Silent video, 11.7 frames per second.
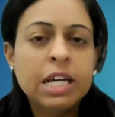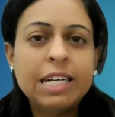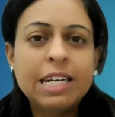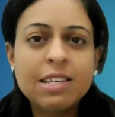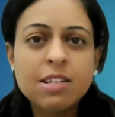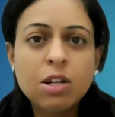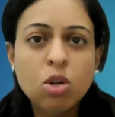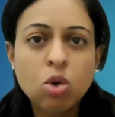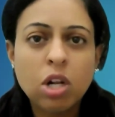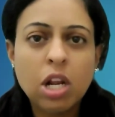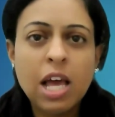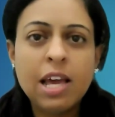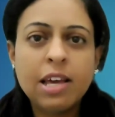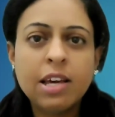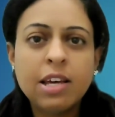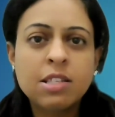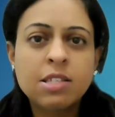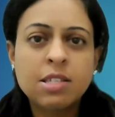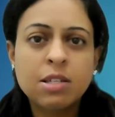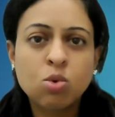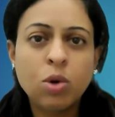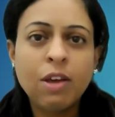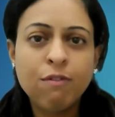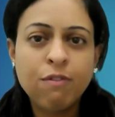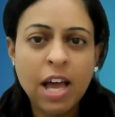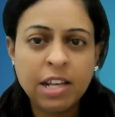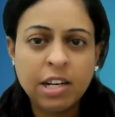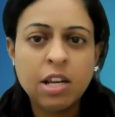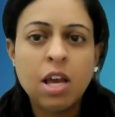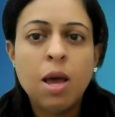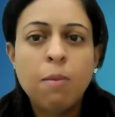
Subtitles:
It doesn't look like it's doing fine,